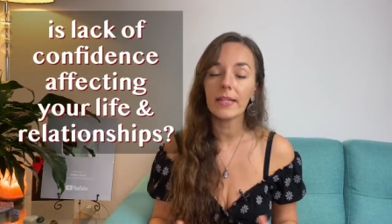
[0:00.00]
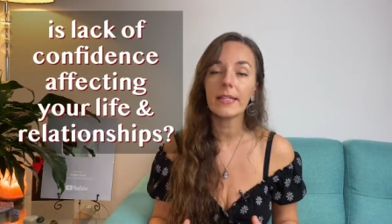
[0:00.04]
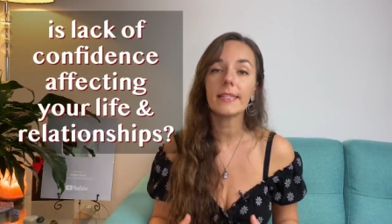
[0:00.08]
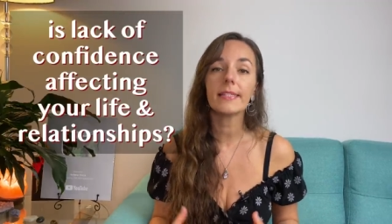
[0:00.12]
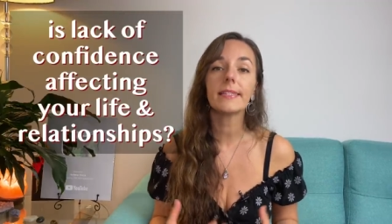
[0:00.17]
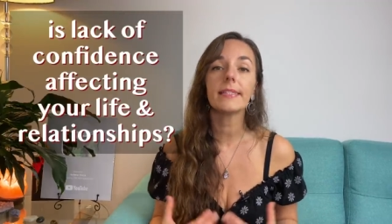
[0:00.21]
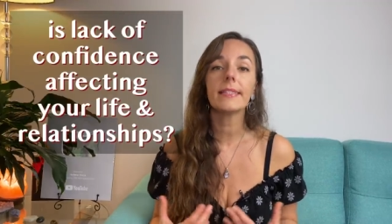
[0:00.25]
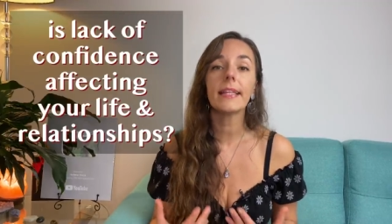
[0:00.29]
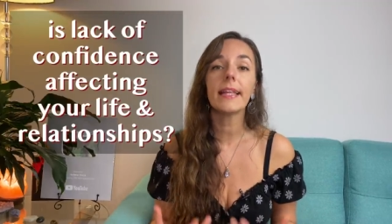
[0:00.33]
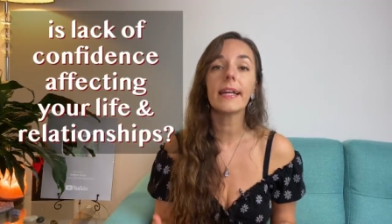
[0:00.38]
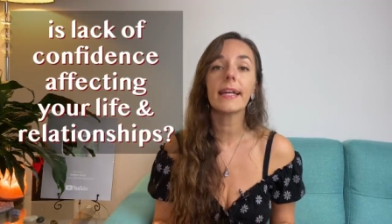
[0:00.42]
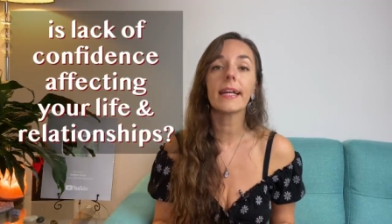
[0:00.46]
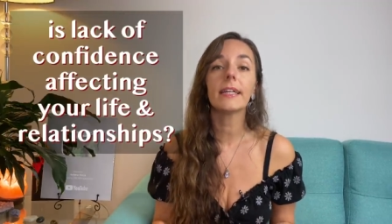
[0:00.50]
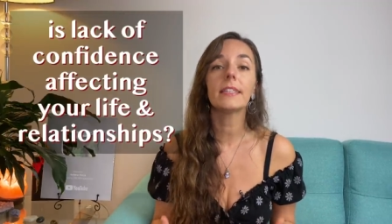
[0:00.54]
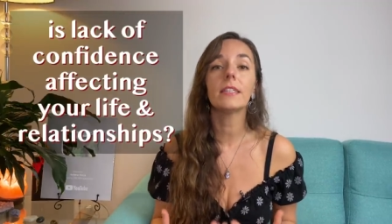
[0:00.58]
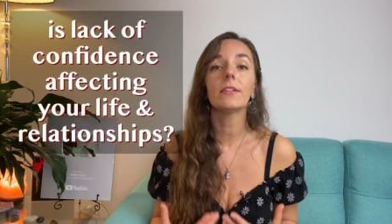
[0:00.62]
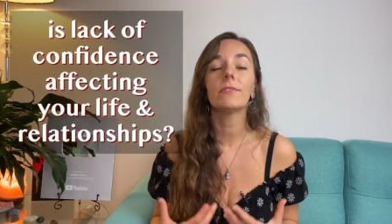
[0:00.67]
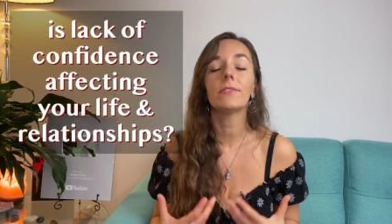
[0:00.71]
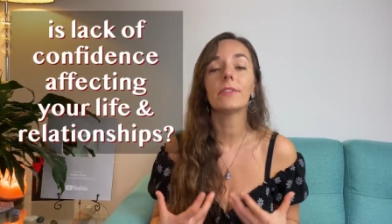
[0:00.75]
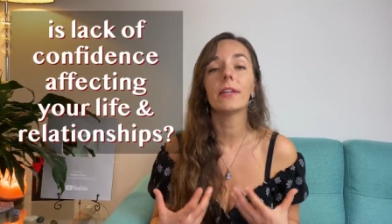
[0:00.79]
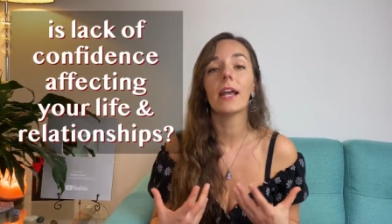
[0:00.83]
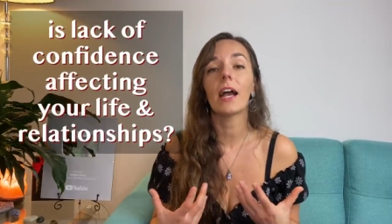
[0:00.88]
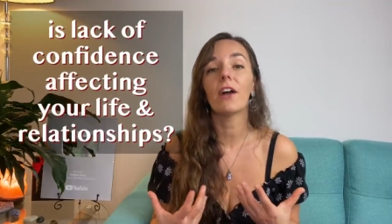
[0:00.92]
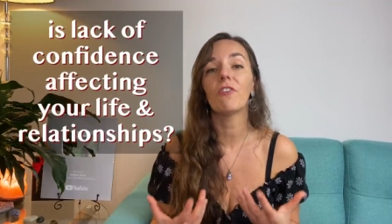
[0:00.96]
is
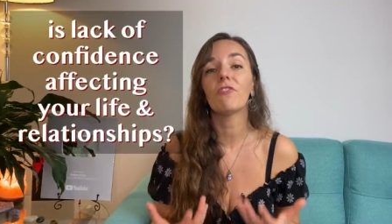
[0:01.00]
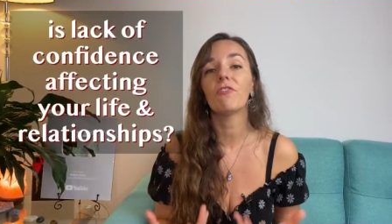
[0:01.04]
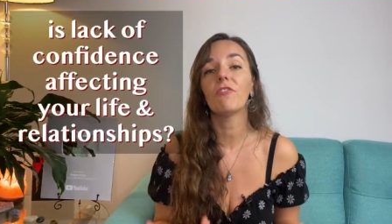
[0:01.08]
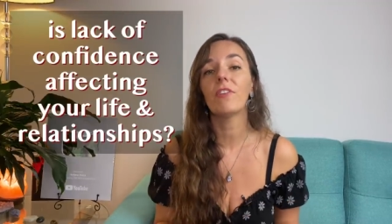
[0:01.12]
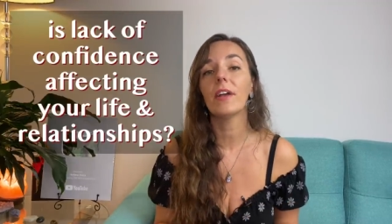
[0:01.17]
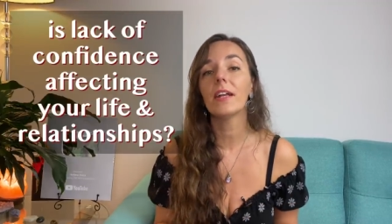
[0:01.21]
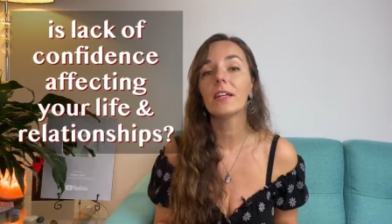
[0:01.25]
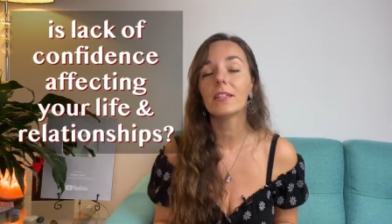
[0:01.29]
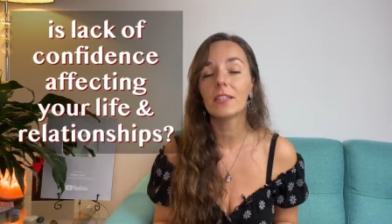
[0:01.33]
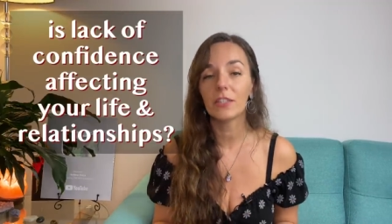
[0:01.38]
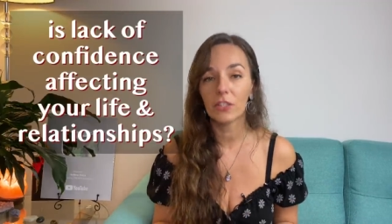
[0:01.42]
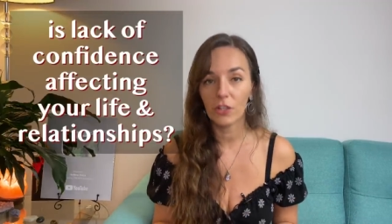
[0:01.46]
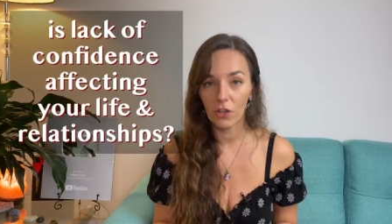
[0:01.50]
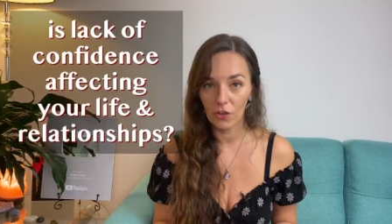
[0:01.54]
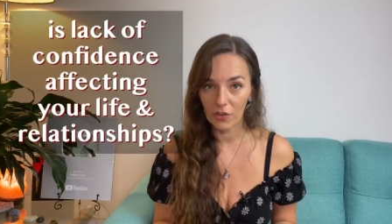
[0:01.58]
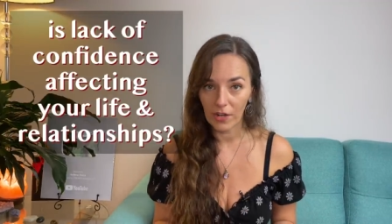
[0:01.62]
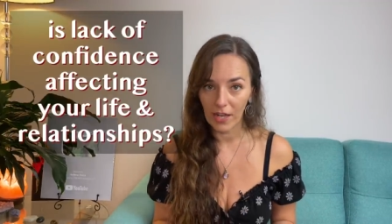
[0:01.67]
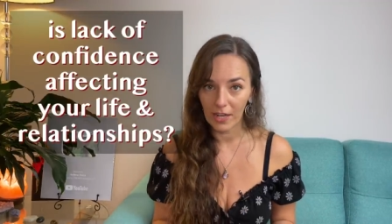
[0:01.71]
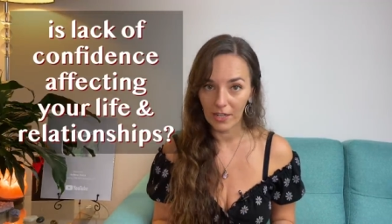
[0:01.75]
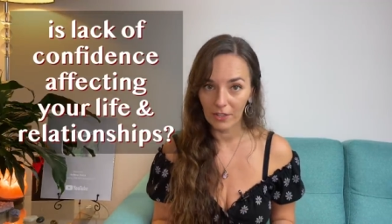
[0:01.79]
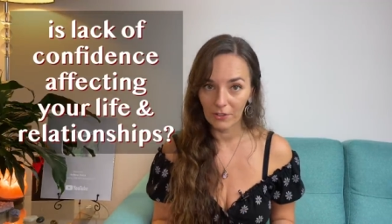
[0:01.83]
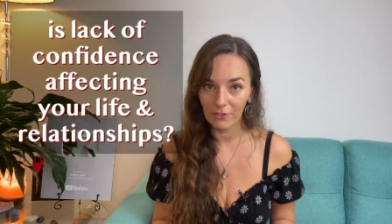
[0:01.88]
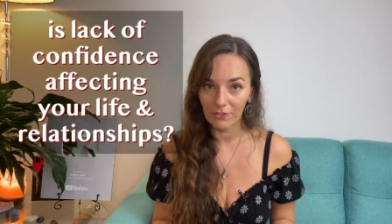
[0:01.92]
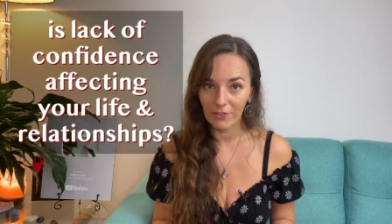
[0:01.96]
negatively affecting your
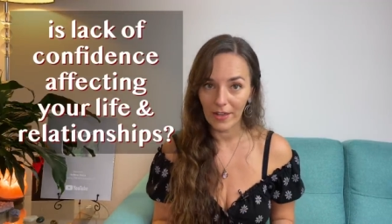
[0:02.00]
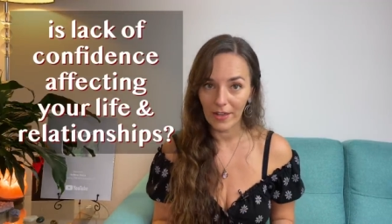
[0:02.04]
life